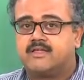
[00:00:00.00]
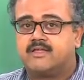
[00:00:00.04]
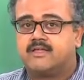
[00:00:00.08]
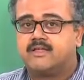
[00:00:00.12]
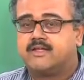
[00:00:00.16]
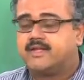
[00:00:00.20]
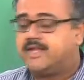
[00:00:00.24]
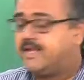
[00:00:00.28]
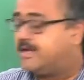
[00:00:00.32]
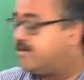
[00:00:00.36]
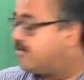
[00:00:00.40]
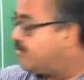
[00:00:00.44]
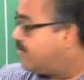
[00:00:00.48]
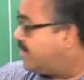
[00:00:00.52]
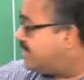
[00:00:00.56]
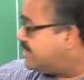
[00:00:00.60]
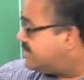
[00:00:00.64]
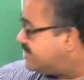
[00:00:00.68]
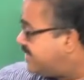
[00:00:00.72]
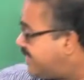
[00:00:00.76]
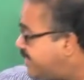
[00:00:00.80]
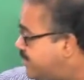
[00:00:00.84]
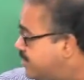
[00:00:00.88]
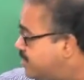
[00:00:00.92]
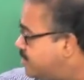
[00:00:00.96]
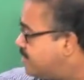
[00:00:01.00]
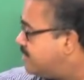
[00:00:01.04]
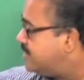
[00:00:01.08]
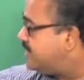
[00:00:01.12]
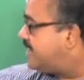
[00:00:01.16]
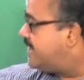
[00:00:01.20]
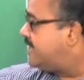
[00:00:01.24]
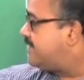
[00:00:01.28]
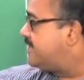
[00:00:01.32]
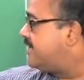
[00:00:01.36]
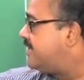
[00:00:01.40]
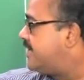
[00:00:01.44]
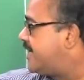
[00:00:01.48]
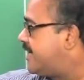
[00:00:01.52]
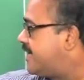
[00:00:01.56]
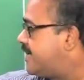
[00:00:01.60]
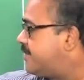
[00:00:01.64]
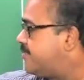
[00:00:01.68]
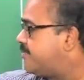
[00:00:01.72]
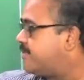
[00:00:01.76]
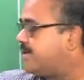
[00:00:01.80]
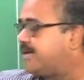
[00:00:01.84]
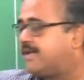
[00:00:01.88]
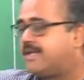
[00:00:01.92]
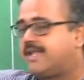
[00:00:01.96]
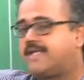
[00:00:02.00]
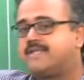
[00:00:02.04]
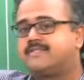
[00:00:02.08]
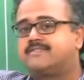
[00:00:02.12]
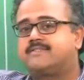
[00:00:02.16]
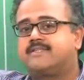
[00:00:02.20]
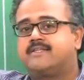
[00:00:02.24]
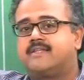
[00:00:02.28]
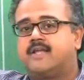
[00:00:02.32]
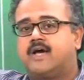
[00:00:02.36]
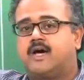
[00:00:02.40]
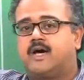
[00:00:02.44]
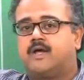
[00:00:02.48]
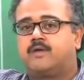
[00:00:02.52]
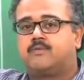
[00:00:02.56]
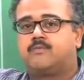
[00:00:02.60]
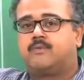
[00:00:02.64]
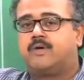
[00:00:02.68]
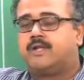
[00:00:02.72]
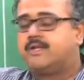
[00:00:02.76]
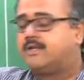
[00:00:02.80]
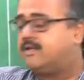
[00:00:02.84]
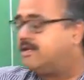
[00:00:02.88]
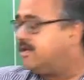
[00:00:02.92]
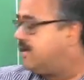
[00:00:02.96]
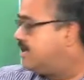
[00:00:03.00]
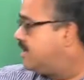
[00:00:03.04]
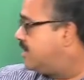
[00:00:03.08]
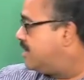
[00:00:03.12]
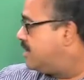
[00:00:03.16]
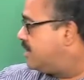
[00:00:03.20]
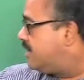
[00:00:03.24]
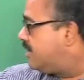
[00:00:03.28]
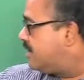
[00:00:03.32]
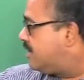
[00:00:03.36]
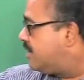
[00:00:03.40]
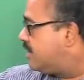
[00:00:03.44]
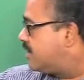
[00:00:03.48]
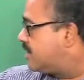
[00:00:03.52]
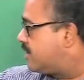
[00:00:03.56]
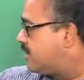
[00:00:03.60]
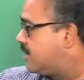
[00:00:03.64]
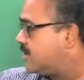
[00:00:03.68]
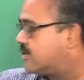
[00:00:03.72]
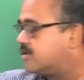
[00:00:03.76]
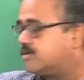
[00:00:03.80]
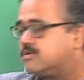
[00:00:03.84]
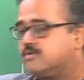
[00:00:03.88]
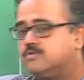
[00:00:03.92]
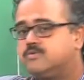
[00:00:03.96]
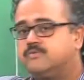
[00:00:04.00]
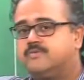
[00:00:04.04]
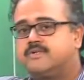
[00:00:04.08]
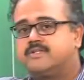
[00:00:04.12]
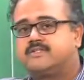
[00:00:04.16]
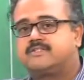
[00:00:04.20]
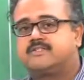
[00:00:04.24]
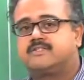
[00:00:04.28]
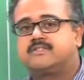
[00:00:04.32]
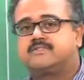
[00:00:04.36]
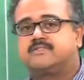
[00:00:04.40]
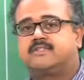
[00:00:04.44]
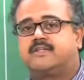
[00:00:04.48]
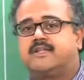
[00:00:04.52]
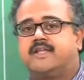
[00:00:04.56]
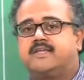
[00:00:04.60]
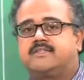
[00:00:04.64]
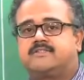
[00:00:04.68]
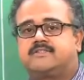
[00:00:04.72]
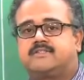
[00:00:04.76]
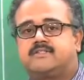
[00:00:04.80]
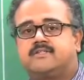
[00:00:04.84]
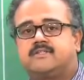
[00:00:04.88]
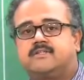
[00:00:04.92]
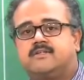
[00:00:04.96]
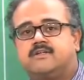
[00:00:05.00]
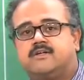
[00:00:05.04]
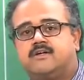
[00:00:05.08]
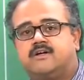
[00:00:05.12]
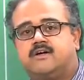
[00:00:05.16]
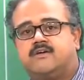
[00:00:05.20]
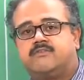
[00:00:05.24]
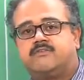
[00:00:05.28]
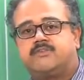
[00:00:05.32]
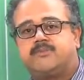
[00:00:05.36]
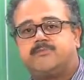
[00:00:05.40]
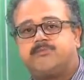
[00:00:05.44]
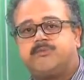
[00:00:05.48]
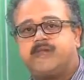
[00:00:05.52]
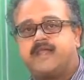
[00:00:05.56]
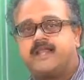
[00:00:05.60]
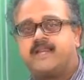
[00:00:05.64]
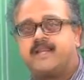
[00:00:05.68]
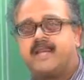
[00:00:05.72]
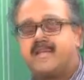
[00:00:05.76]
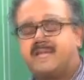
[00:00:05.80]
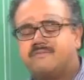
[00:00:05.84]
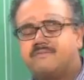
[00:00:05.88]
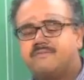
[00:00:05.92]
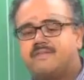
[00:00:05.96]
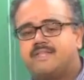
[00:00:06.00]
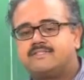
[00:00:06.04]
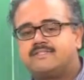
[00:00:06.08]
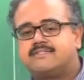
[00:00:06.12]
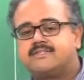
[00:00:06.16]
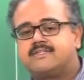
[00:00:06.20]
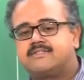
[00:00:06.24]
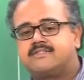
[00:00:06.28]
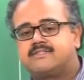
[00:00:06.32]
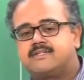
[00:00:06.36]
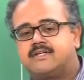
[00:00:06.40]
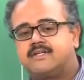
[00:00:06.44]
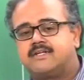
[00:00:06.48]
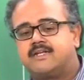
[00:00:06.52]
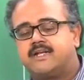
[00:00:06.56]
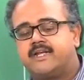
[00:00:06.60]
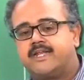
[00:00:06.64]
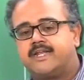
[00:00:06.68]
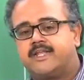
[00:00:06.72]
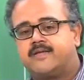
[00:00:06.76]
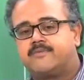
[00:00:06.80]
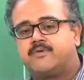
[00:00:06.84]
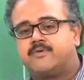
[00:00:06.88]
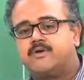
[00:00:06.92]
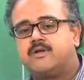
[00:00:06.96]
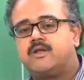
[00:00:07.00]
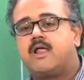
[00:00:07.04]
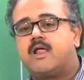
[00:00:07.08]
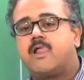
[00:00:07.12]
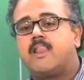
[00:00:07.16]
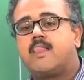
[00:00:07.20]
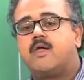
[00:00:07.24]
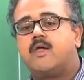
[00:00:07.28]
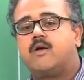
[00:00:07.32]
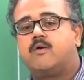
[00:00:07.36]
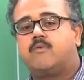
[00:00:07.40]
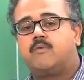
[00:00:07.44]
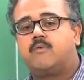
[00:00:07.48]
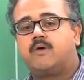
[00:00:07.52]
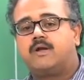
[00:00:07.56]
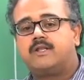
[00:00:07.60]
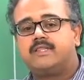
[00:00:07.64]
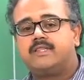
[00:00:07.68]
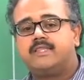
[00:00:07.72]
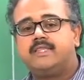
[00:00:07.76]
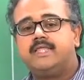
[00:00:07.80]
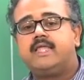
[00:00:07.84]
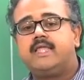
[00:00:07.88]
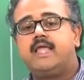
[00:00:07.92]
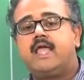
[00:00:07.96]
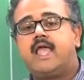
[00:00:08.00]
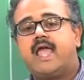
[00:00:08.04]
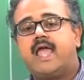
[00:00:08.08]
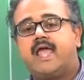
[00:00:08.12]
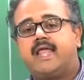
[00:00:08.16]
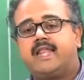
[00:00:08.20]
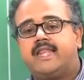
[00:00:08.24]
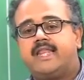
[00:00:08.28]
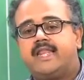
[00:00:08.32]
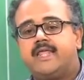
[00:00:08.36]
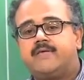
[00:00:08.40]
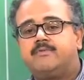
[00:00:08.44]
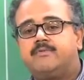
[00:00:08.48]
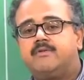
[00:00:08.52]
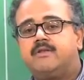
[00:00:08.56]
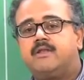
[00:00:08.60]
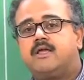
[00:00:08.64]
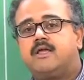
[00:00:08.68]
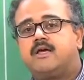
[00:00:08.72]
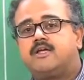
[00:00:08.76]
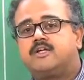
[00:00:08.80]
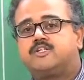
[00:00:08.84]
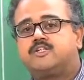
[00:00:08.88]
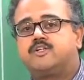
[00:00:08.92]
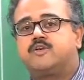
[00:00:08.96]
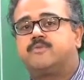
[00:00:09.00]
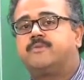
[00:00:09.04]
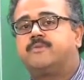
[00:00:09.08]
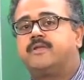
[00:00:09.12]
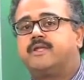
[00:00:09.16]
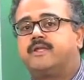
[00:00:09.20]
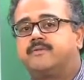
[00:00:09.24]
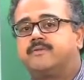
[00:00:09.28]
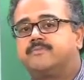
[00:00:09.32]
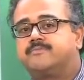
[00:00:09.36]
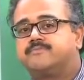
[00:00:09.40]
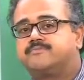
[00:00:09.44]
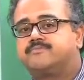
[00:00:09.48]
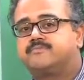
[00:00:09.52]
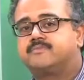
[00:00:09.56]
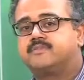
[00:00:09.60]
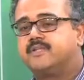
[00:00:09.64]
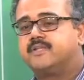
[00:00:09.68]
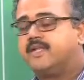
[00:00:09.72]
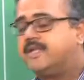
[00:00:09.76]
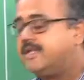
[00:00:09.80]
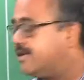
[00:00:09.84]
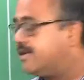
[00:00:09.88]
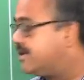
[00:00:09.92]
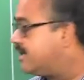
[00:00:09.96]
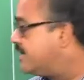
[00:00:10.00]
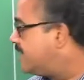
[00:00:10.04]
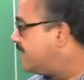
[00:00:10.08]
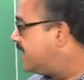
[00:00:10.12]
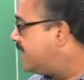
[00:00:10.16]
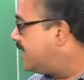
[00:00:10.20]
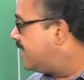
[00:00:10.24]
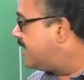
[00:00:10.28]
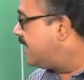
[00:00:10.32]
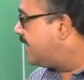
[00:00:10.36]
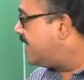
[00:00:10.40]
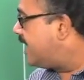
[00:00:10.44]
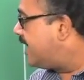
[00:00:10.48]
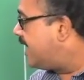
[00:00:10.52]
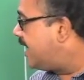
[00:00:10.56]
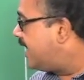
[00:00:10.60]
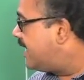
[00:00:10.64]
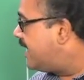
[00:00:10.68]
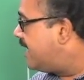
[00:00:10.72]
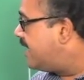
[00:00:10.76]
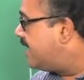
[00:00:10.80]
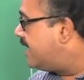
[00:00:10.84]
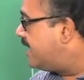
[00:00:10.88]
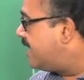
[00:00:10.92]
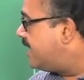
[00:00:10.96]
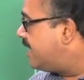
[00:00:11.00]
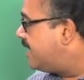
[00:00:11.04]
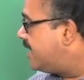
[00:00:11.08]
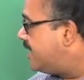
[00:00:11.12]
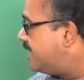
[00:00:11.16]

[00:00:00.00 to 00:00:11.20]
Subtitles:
right. Once I know that the data point lies in R1 or R2 versus the rest of the plane, I have less uncertainty about what the label should be, right. And